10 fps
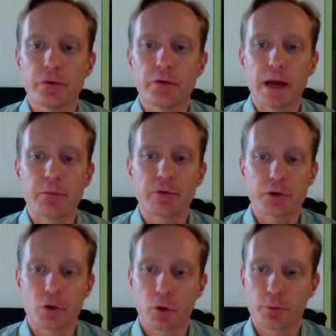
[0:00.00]
establish
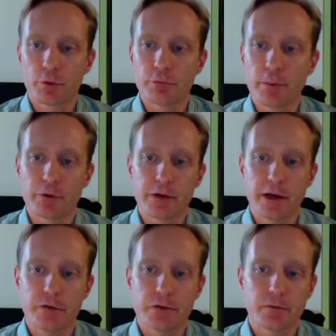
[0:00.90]
a corporate
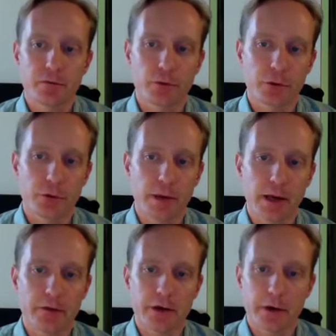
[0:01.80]
reputation for
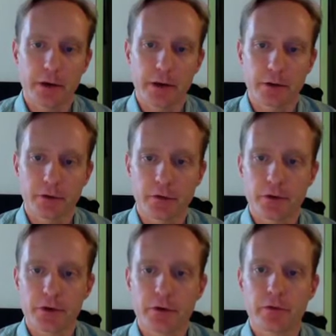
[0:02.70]
humanitarian
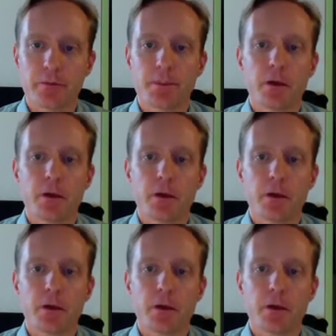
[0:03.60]
concerns